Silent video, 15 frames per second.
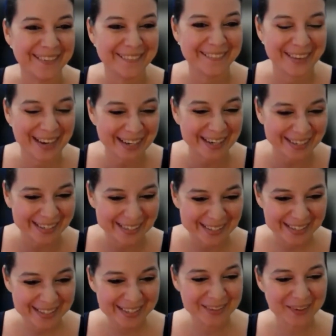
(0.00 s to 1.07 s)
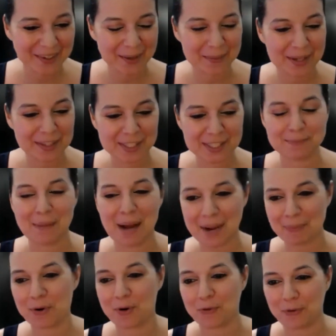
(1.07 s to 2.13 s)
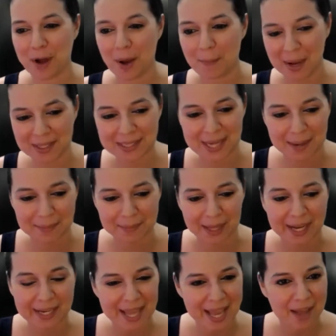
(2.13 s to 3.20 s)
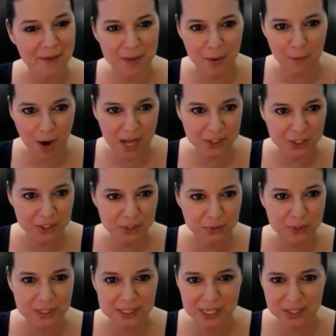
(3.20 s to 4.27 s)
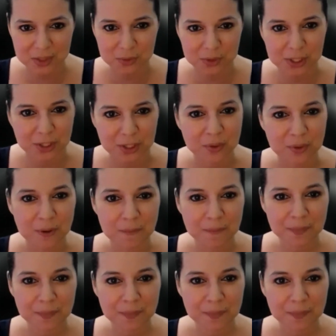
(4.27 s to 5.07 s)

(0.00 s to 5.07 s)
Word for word: Right? They're talking about this is my profile, my timeline. Yeah, if they're watching you and censoring you